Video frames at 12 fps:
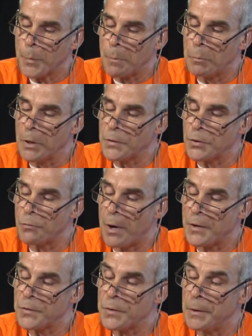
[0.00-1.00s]
Please
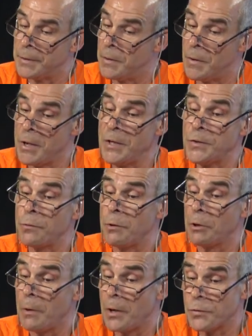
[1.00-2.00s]
address these three
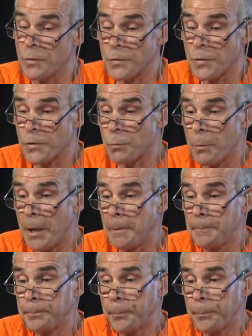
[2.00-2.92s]
questions as well.